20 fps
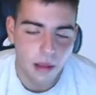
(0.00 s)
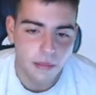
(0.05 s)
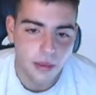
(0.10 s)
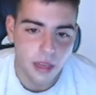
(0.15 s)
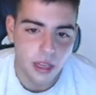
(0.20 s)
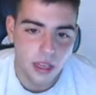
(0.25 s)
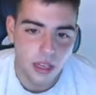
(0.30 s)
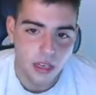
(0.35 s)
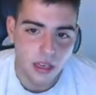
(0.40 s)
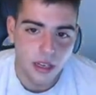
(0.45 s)

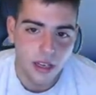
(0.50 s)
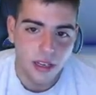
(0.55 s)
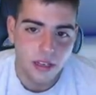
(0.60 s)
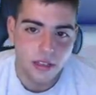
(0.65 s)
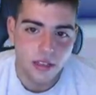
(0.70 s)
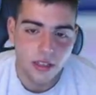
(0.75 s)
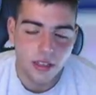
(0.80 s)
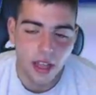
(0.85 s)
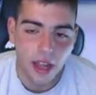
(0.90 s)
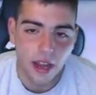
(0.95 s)
mean, is
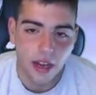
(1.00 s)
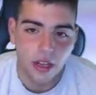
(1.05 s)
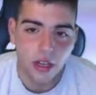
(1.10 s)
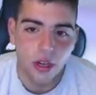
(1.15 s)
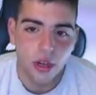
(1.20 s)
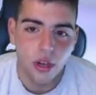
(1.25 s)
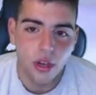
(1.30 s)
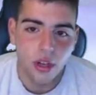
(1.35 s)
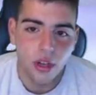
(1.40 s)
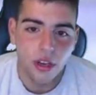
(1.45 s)
it that
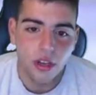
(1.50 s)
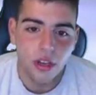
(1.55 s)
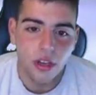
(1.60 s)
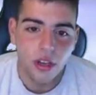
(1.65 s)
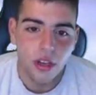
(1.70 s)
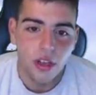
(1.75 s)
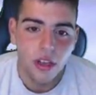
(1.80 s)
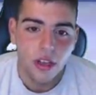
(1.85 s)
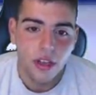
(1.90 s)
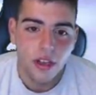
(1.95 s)
good?
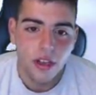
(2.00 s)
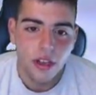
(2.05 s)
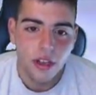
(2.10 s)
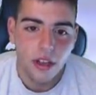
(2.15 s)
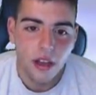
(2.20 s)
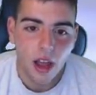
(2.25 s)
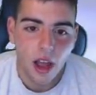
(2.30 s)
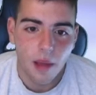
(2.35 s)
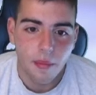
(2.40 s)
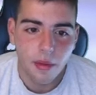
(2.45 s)

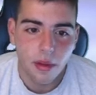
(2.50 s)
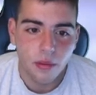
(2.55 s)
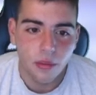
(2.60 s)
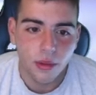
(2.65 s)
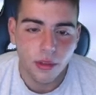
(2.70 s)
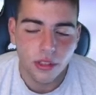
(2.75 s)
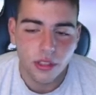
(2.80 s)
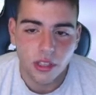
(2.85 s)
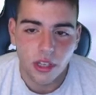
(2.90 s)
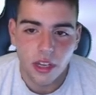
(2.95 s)
I mean,
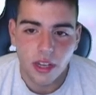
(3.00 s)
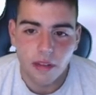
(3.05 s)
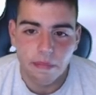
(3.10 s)
we'll see.